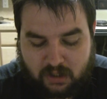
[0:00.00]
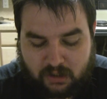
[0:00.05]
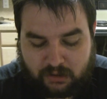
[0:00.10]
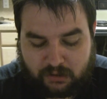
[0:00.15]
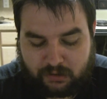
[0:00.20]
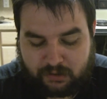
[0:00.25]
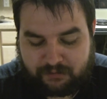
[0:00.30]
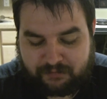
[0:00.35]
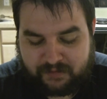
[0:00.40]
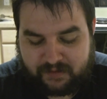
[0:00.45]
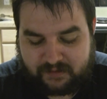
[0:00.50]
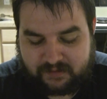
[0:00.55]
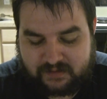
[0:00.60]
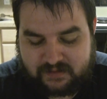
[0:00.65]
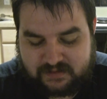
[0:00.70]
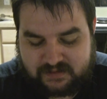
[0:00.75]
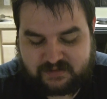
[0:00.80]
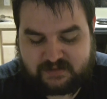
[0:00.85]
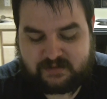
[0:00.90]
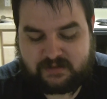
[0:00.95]
artifact
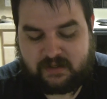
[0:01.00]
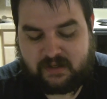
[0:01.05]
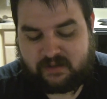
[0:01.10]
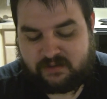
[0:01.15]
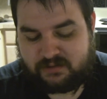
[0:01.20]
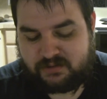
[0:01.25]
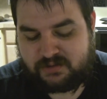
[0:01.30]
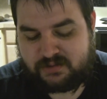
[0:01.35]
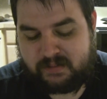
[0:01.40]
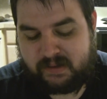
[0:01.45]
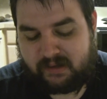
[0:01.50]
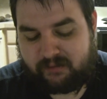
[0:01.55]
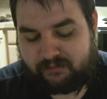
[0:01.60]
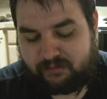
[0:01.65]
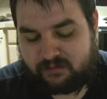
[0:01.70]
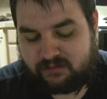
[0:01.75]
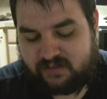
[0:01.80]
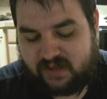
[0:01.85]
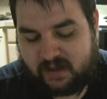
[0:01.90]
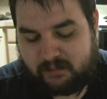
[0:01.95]
that enters
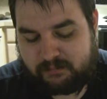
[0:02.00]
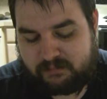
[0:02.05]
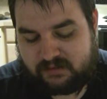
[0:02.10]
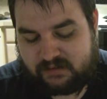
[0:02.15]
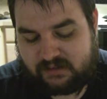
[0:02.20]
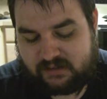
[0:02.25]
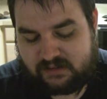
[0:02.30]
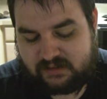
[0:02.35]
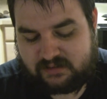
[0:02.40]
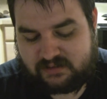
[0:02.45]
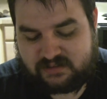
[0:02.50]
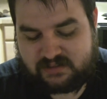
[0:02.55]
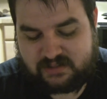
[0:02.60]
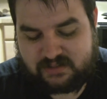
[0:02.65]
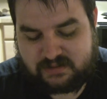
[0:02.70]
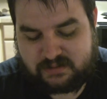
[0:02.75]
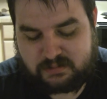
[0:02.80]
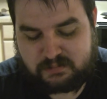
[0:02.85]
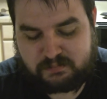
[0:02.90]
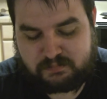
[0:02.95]
battlefield tapped, and it
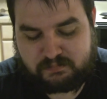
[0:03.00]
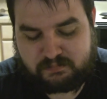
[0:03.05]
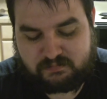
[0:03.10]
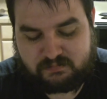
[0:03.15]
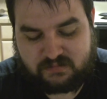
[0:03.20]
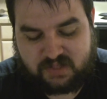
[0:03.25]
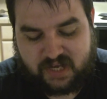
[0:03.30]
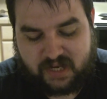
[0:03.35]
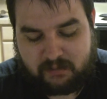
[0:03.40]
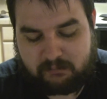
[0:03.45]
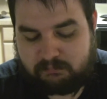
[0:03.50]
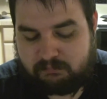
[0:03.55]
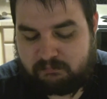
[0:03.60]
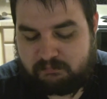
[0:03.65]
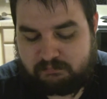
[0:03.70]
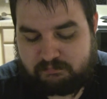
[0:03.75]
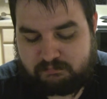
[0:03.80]
says tap,